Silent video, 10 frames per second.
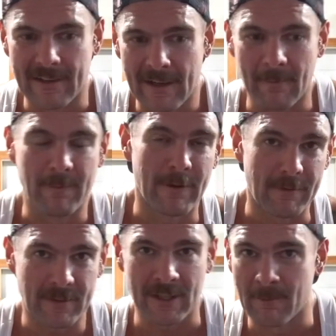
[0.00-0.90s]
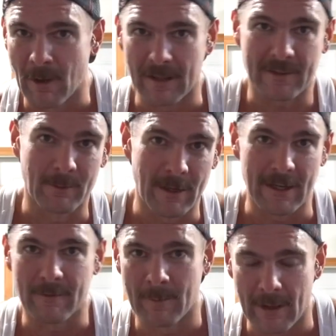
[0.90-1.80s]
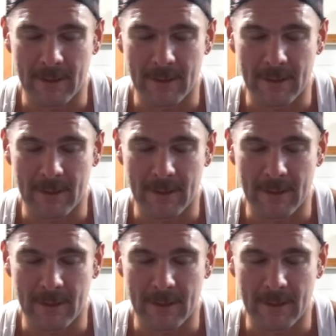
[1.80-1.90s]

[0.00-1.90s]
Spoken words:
I'm 15 watts away from that